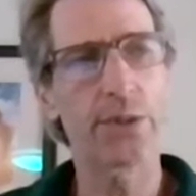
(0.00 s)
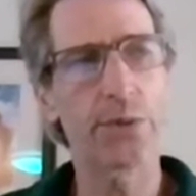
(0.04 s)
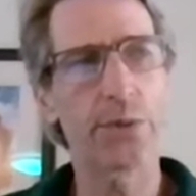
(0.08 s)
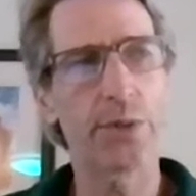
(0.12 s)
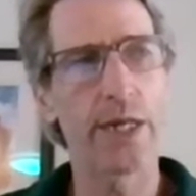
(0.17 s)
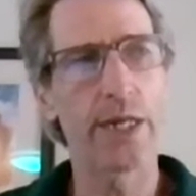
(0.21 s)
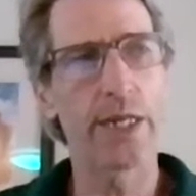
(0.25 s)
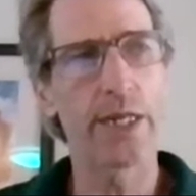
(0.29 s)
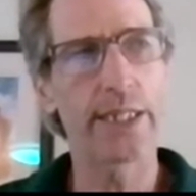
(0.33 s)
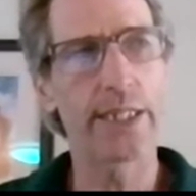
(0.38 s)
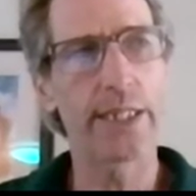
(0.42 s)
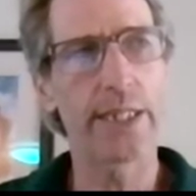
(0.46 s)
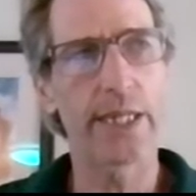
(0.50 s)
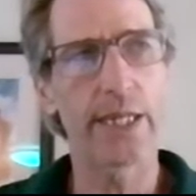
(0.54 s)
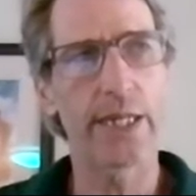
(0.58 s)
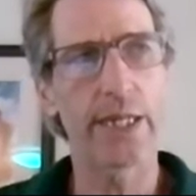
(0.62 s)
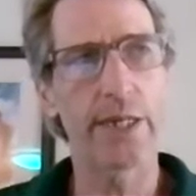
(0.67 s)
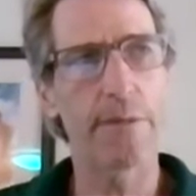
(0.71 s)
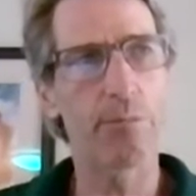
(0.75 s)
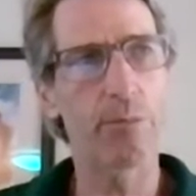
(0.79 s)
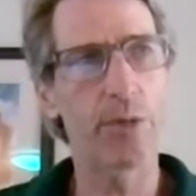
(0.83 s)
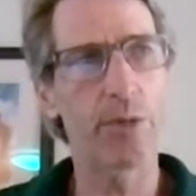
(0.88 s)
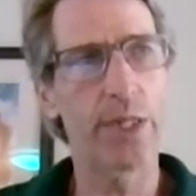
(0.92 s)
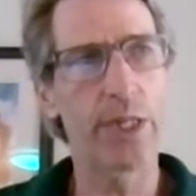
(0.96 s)
why,
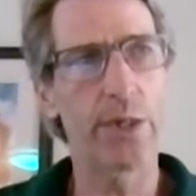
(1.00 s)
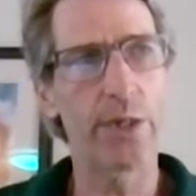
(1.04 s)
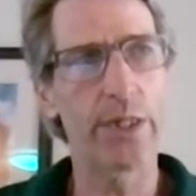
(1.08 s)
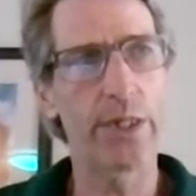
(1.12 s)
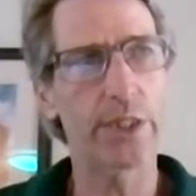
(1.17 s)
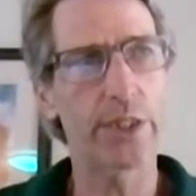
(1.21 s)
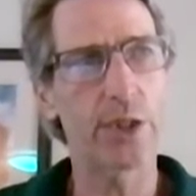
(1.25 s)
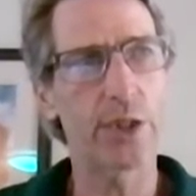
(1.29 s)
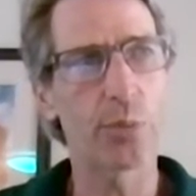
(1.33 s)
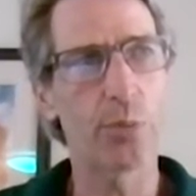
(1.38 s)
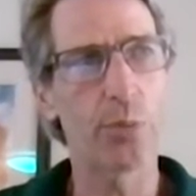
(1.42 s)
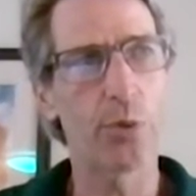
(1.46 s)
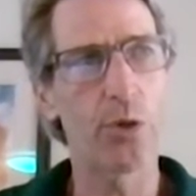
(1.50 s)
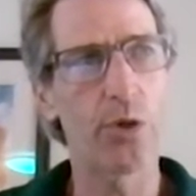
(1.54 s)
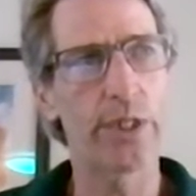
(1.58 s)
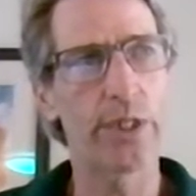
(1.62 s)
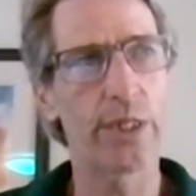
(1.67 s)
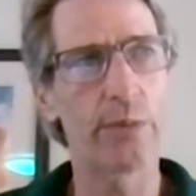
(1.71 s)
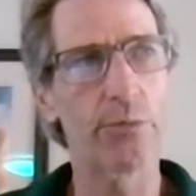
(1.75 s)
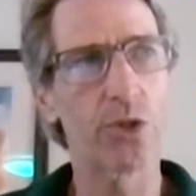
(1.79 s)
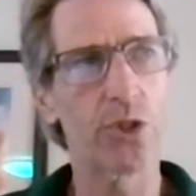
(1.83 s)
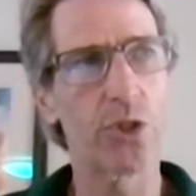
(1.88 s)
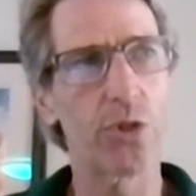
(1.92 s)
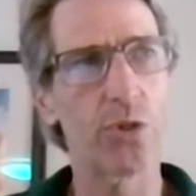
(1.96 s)
at this point,
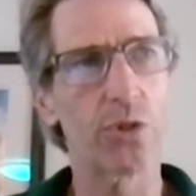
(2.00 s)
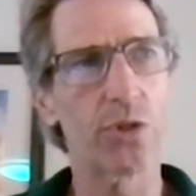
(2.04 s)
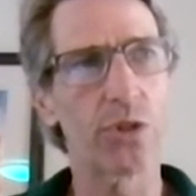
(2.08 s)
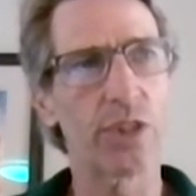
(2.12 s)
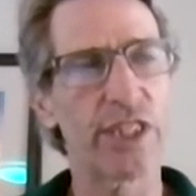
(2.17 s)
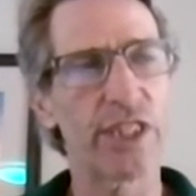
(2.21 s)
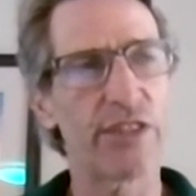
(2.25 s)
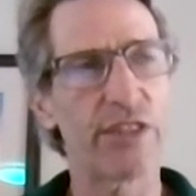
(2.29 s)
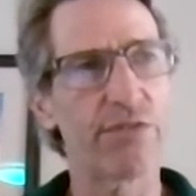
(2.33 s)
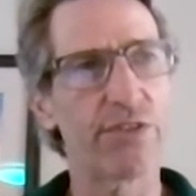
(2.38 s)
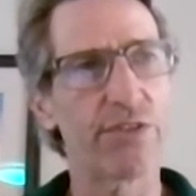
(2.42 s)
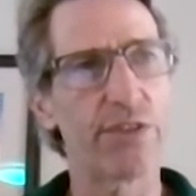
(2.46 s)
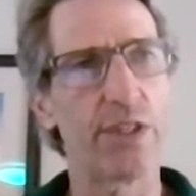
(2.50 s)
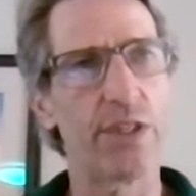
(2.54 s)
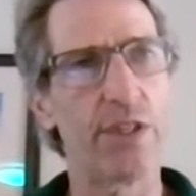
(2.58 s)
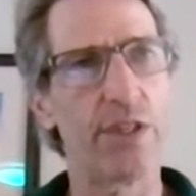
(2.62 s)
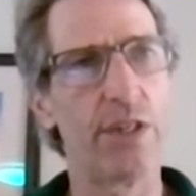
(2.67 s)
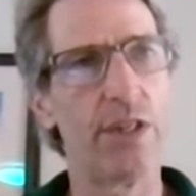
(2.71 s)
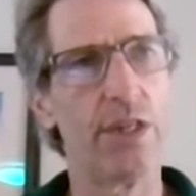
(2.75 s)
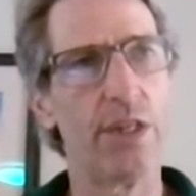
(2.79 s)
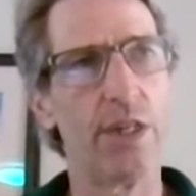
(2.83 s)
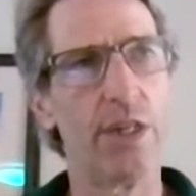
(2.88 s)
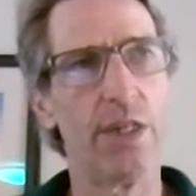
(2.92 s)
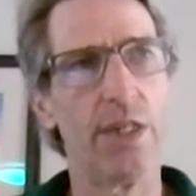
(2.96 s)
I'm so
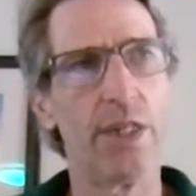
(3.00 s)
grateful